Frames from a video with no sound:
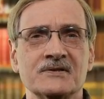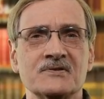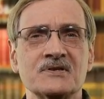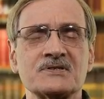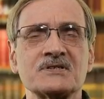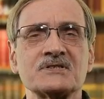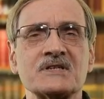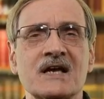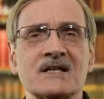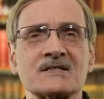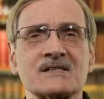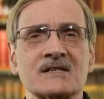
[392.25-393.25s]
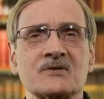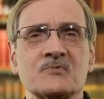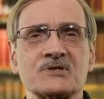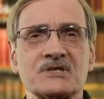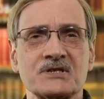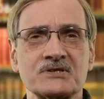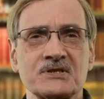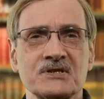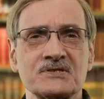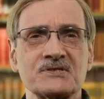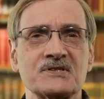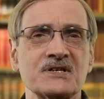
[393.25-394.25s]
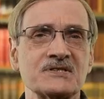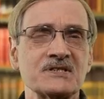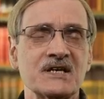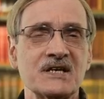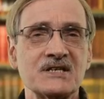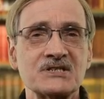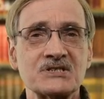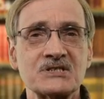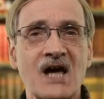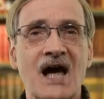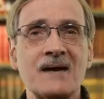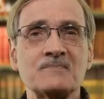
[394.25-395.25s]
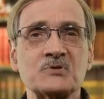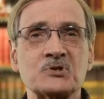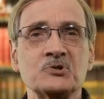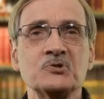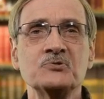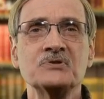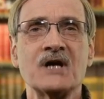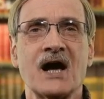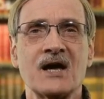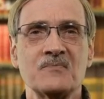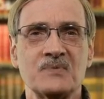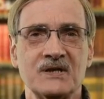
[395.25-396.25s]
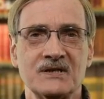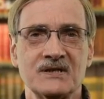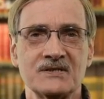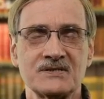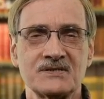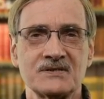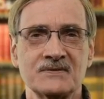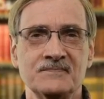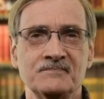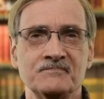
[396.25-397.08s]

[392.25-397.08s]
This is insulin resistance. This is type 2 diabetes.